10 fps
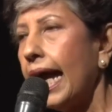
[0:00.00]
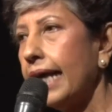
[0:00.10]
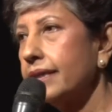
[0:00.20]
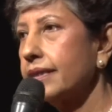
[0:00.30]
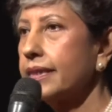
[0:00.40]

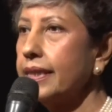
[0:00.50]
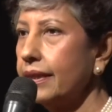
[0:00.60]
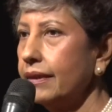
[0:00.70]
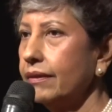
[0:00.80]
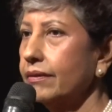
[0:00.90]
And
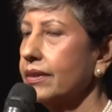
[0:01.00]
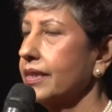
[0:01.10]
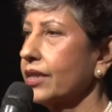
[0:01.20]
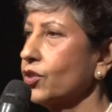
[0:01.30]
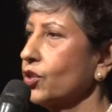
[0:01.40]
see the
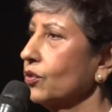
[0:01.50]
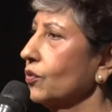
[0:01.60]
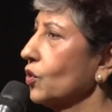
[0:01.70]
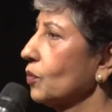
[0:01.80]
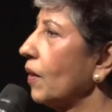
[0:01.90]
section on
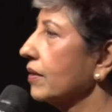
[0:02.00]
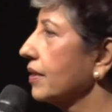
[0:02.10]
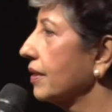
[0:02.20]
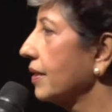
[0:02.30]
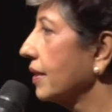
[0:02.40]
smart
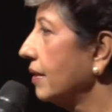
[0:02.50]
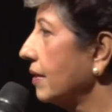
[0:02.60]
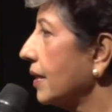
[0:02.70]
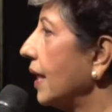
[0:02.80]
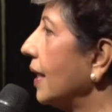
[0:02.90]
citizens,